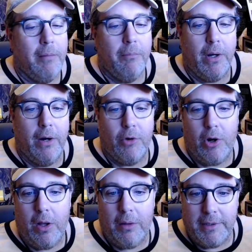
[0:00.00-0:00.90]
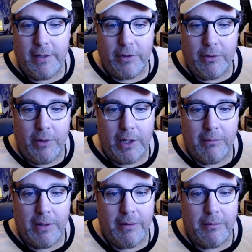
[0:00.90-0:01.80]
But overall, I would definitely
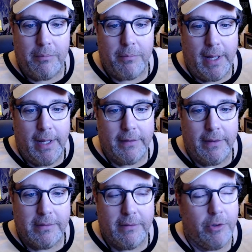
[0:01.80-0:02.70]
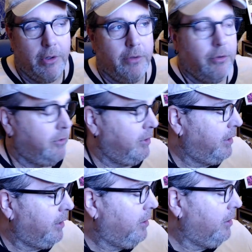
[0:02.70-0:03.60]
recommend buying this if you're interested
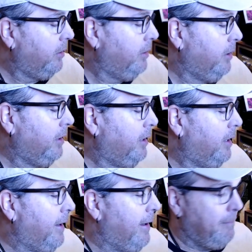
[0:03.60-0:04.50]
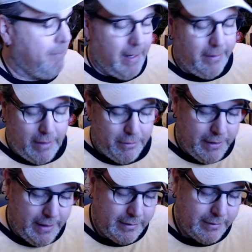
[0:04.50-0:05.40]
at all. I
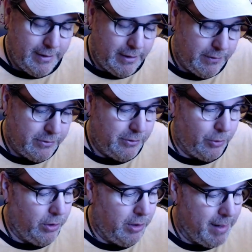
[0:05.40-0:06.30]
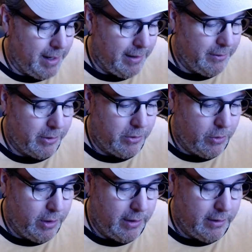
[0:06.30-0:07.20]
think, the story behind the
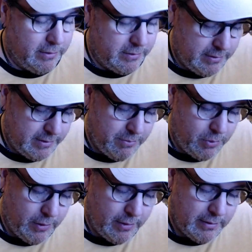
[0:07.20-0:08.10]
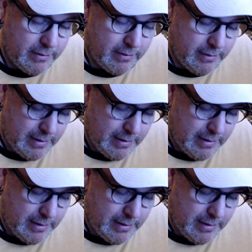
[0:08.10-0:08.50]
recording is important.